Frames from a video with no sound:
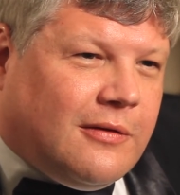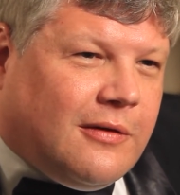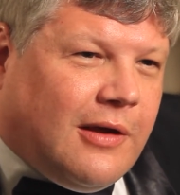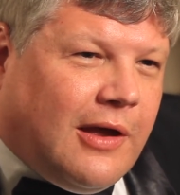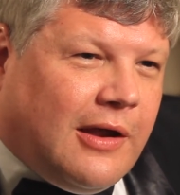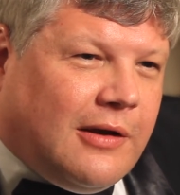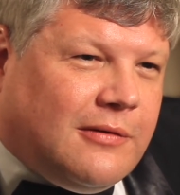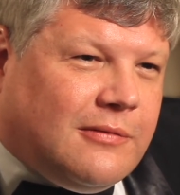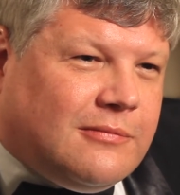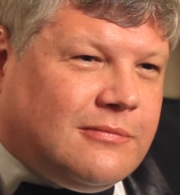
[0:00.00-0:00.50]

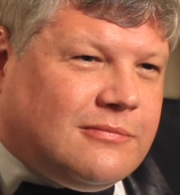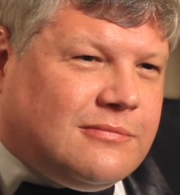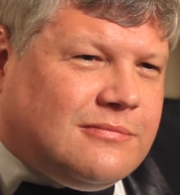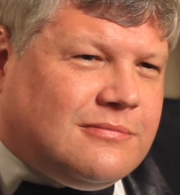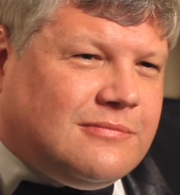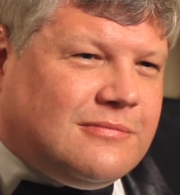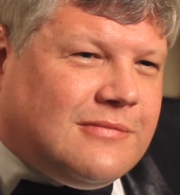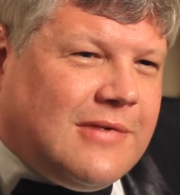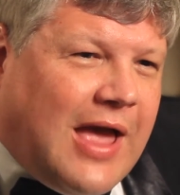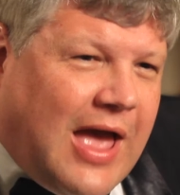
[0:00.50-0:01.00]
and
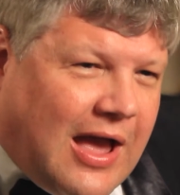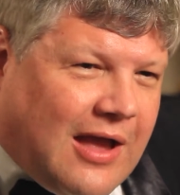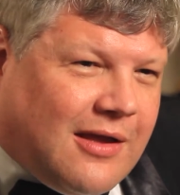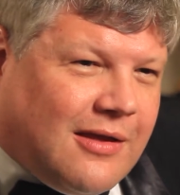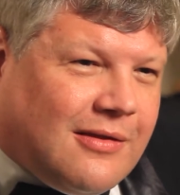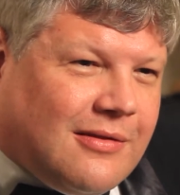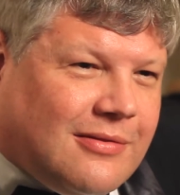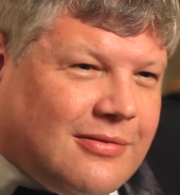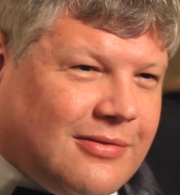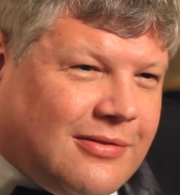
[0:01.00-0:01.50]
heck,
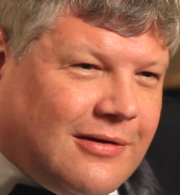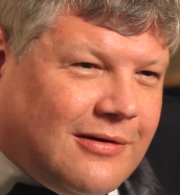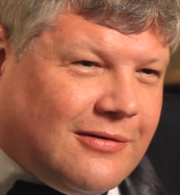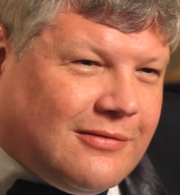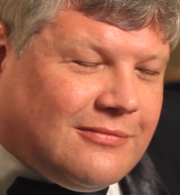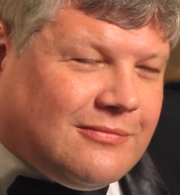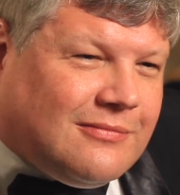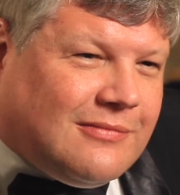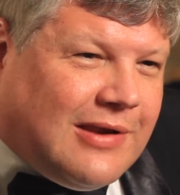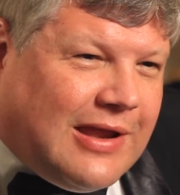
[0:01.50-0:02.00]

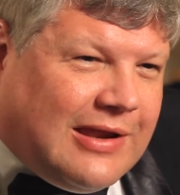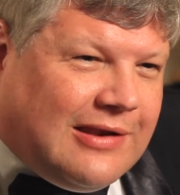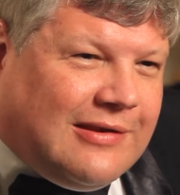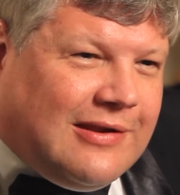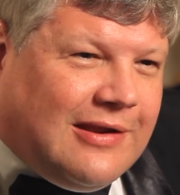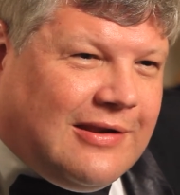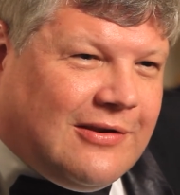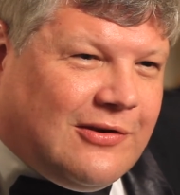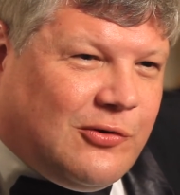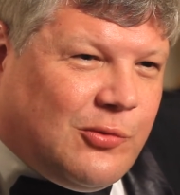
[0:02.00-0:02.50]
they're
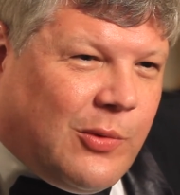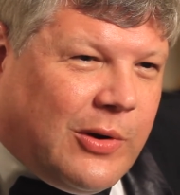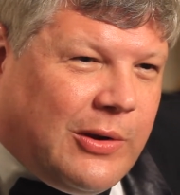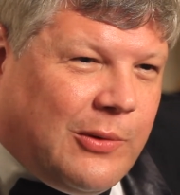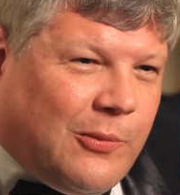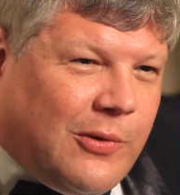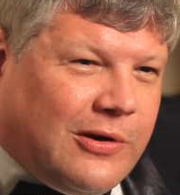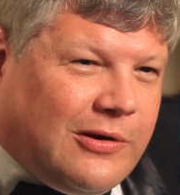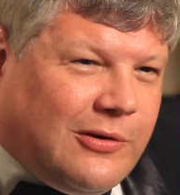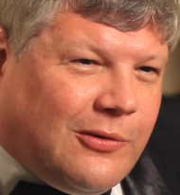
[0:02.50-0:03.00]
18 to
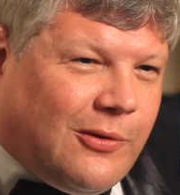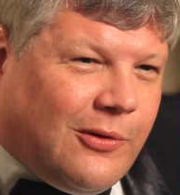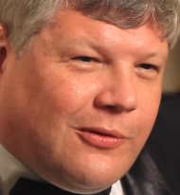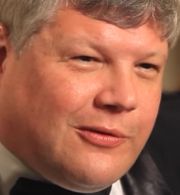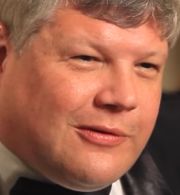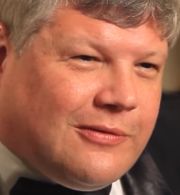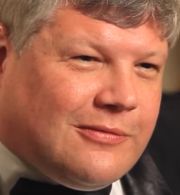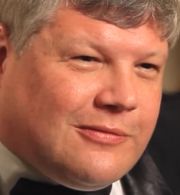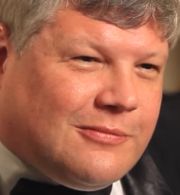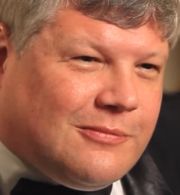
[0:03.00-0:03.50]

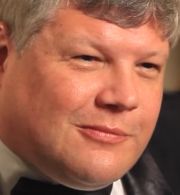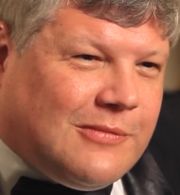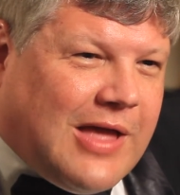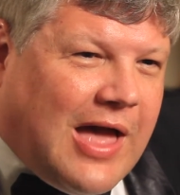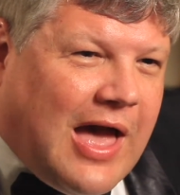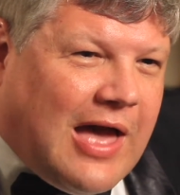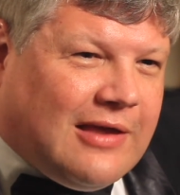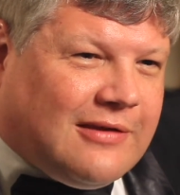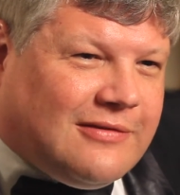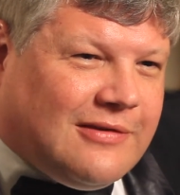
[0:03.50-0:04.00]
21-year-old
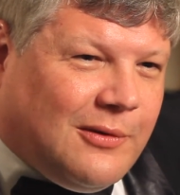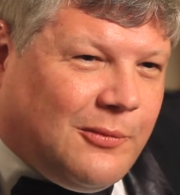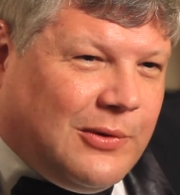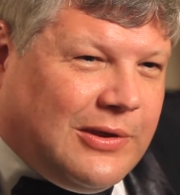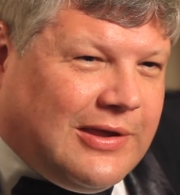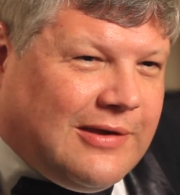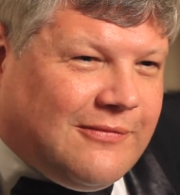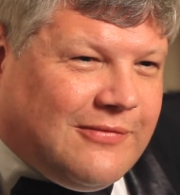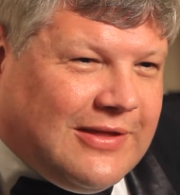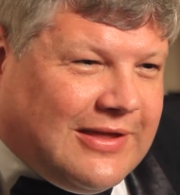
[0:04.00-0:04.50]
guys that we
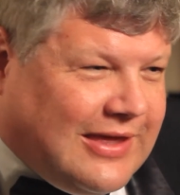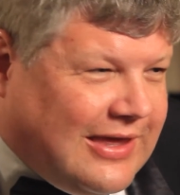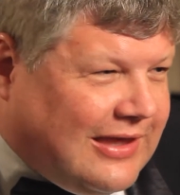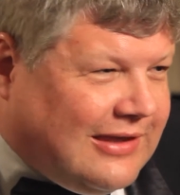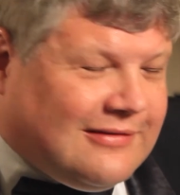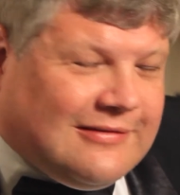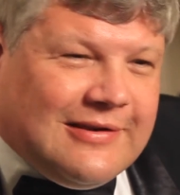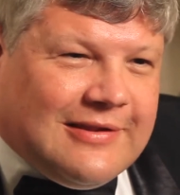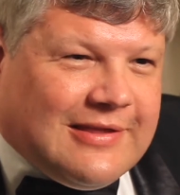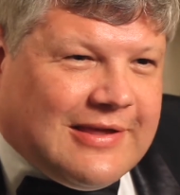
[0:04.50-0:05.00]
give the
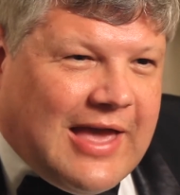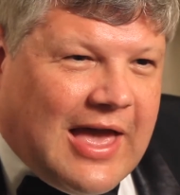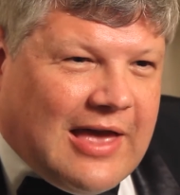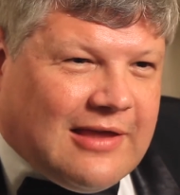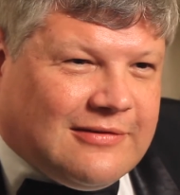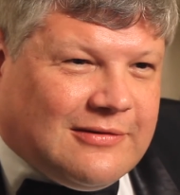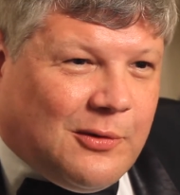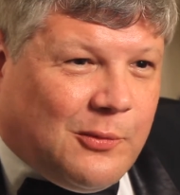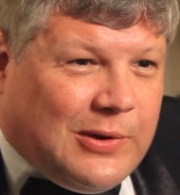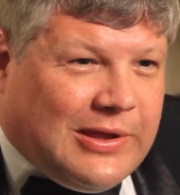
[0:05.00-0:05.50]
keys to the
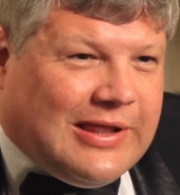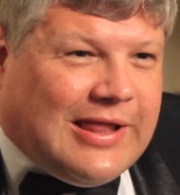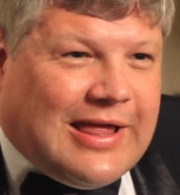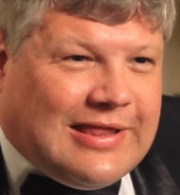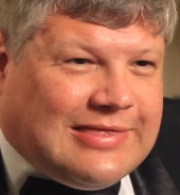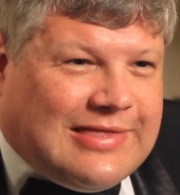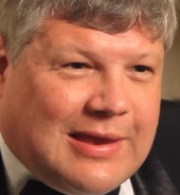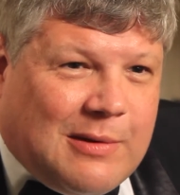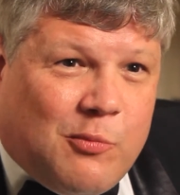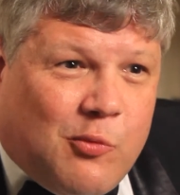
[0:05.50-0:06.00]
castle. We
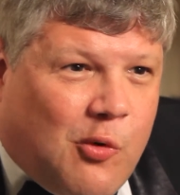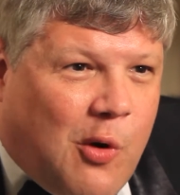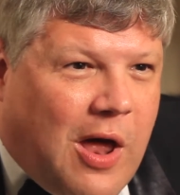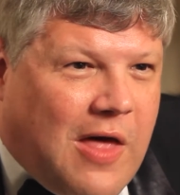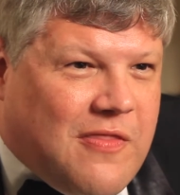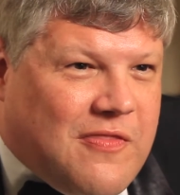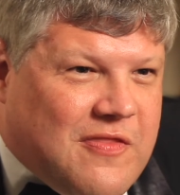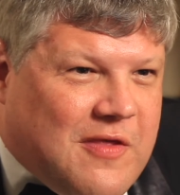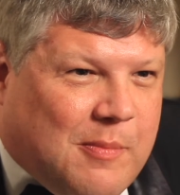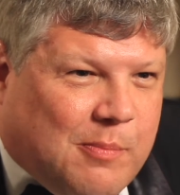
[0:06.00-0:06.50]
let them
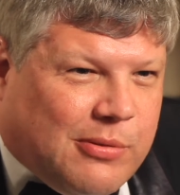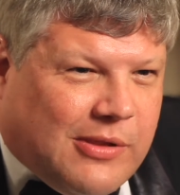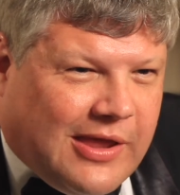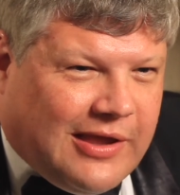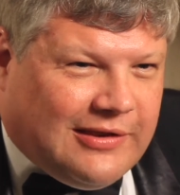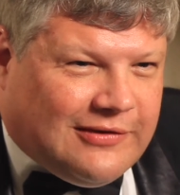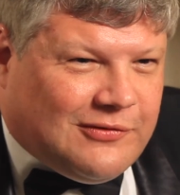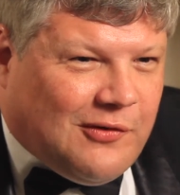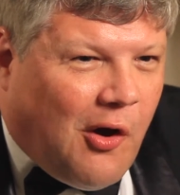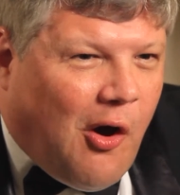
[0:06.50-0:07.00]
run the
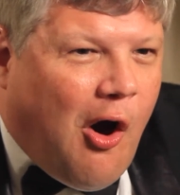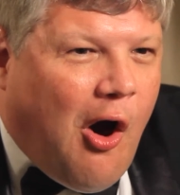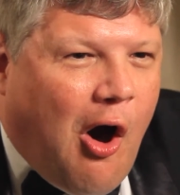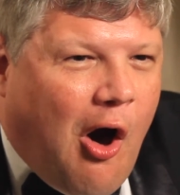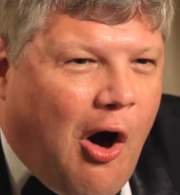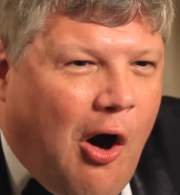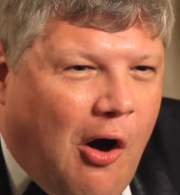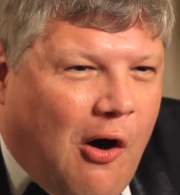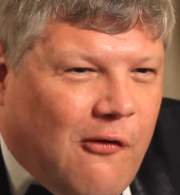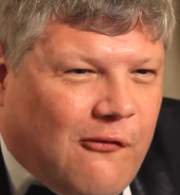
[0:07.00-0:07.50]
place
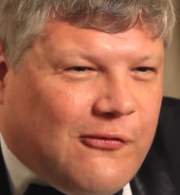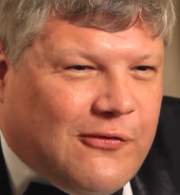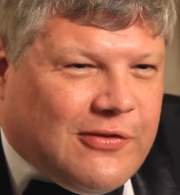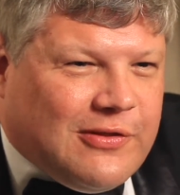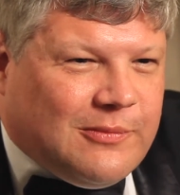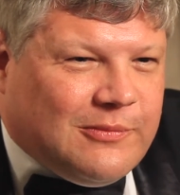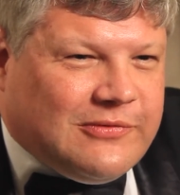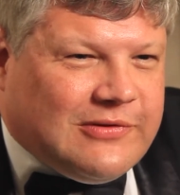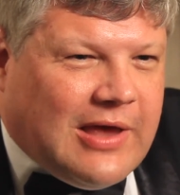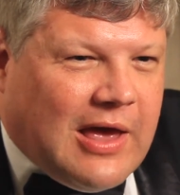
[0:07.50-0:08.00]
all for
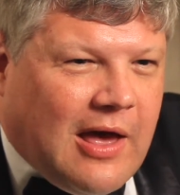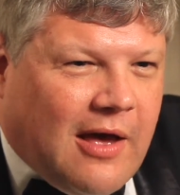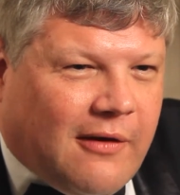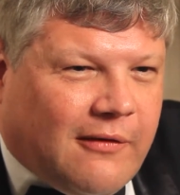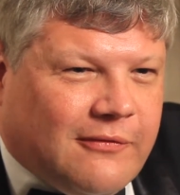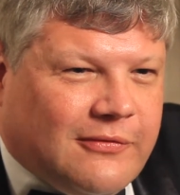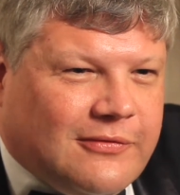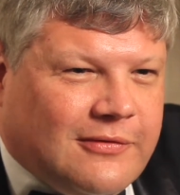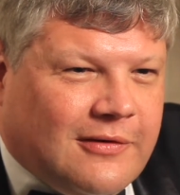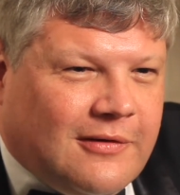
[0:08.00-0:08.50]

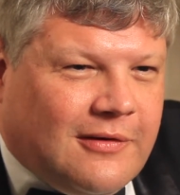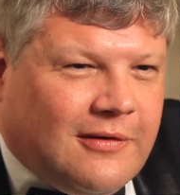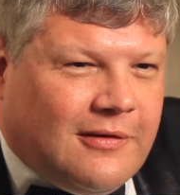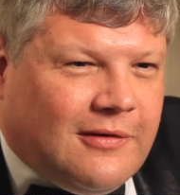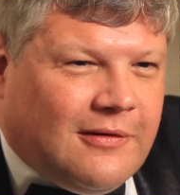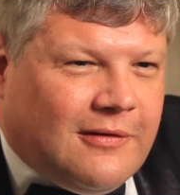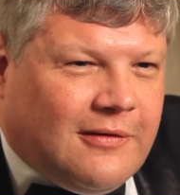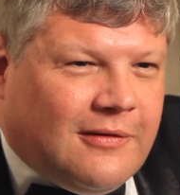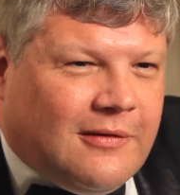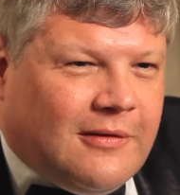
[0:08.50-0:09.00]
themselves.
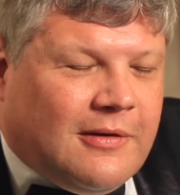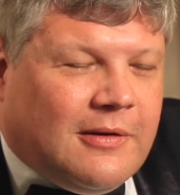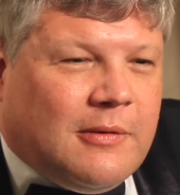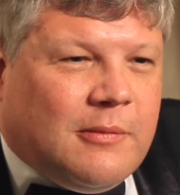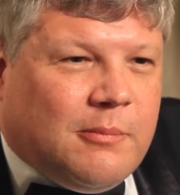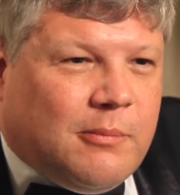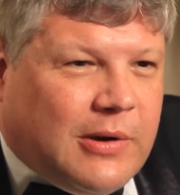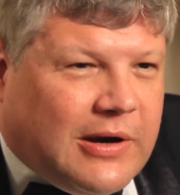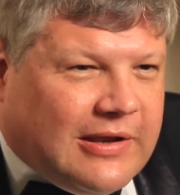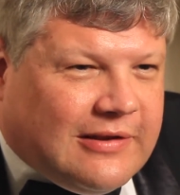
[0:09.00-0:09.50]

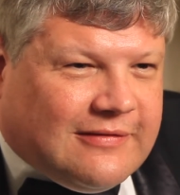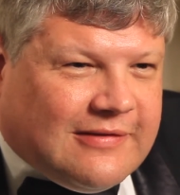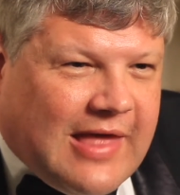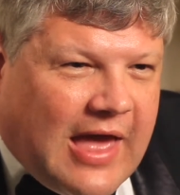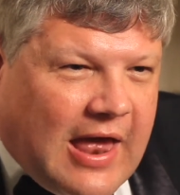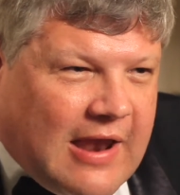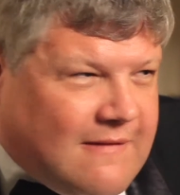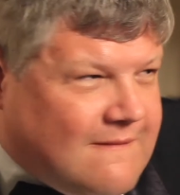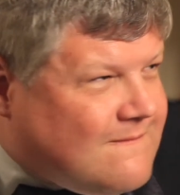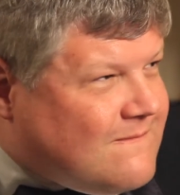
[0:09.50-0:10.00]
But it's
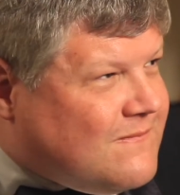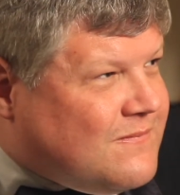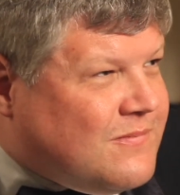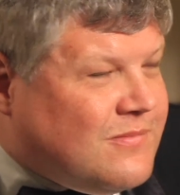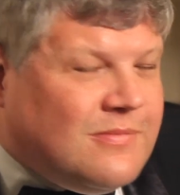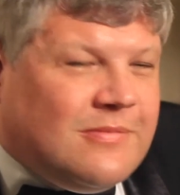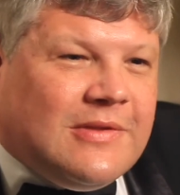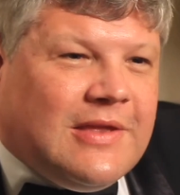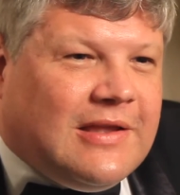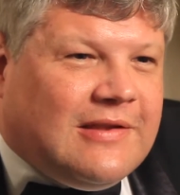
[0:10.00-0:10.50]

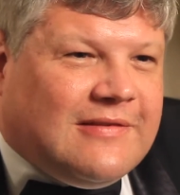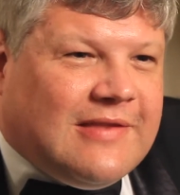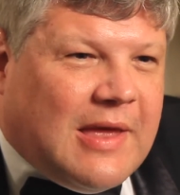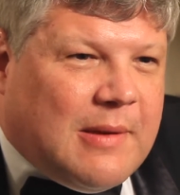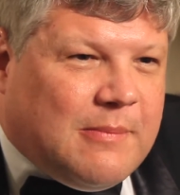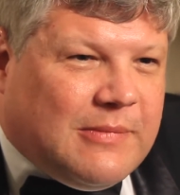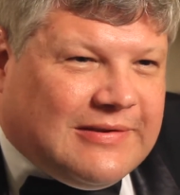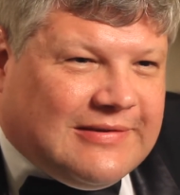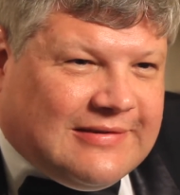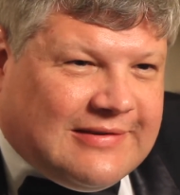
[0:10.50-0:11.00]

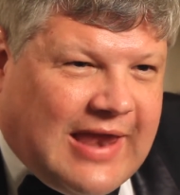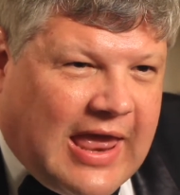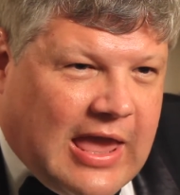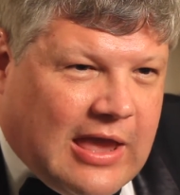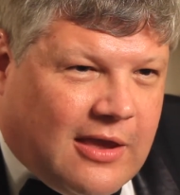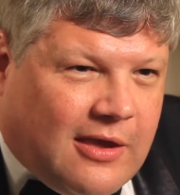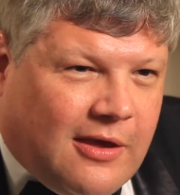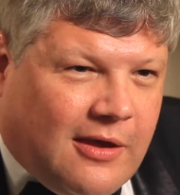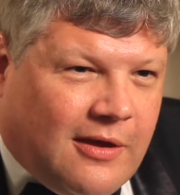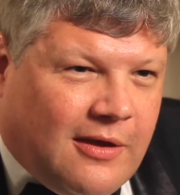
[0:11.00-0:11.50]
that
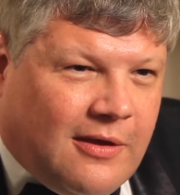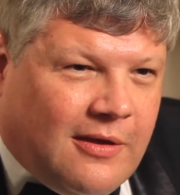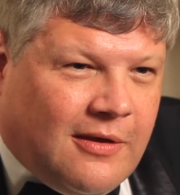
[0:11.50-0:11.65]
mistake.